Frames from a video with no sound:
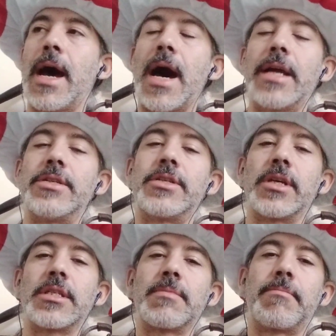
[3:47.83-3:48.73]
I
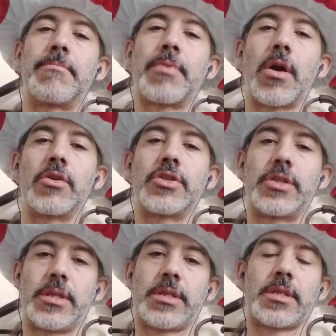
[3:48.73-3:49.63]
just
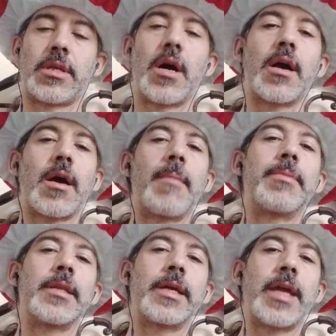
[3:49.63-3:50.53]
purchased a
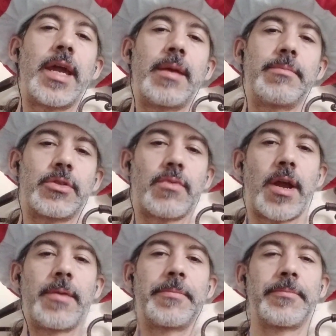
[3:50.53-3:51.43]
couple of games,
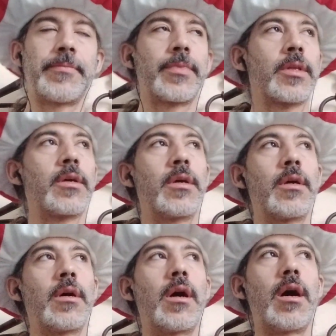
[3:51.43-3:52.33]
right?
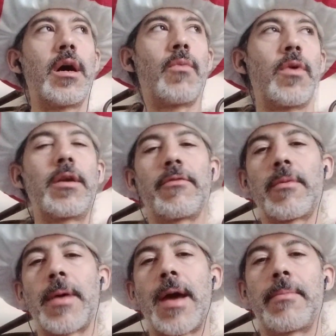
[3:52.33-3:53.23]
One of
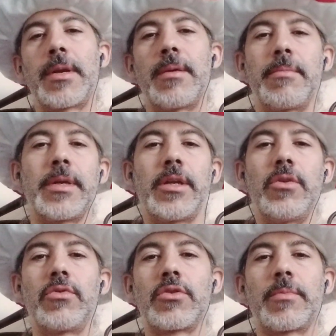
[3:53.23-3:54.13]
them happened to be
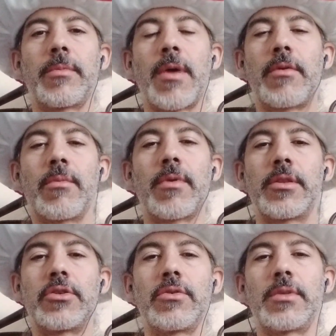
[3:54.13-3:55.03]
New Super Mario
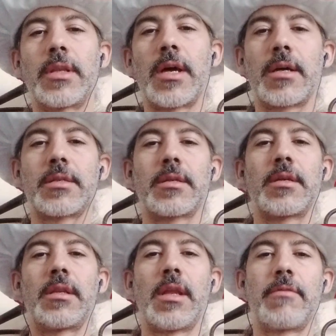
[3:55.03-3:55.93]
Bros. U Deluxe.
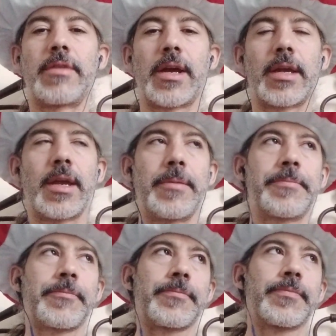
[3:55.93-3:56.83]
Love that game.
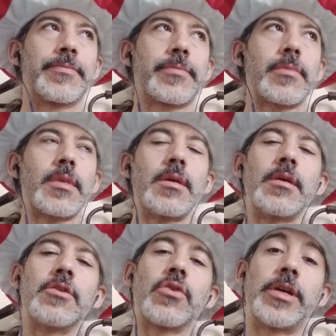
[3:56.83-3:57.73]

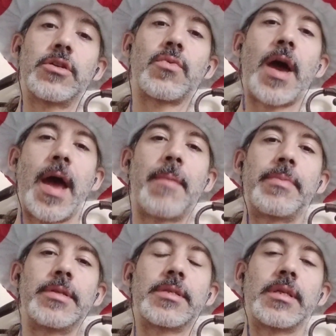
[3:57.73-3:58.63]
So here's what
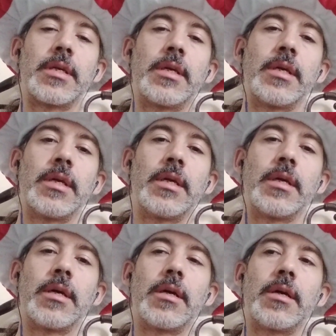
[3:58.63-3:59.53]
happens.
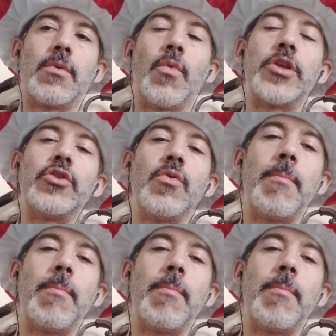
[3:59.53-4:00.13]
When you